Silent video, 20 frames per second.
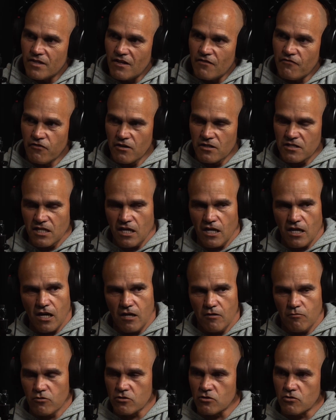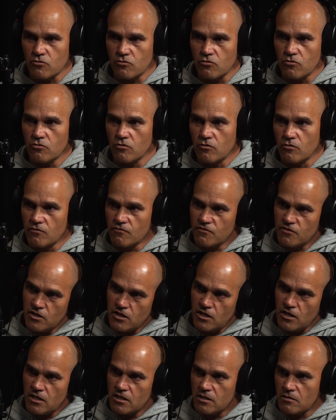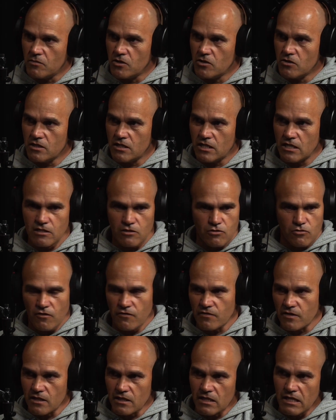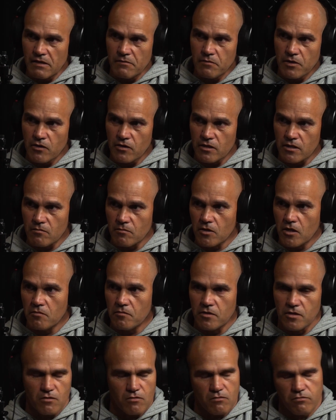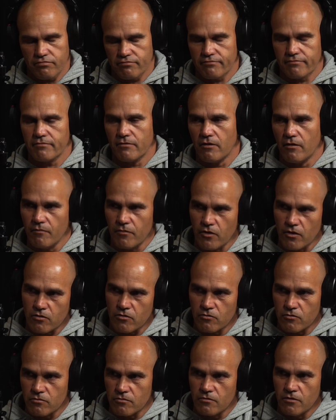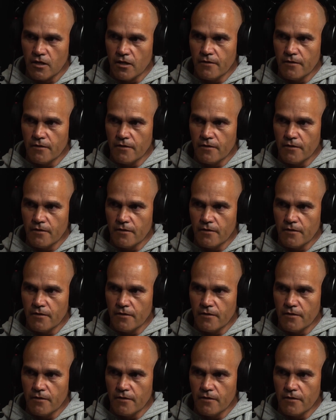If I say, hey, what's Drew doing? Shit, he's a millionaire driving a Lambo at the moment. I'm not good.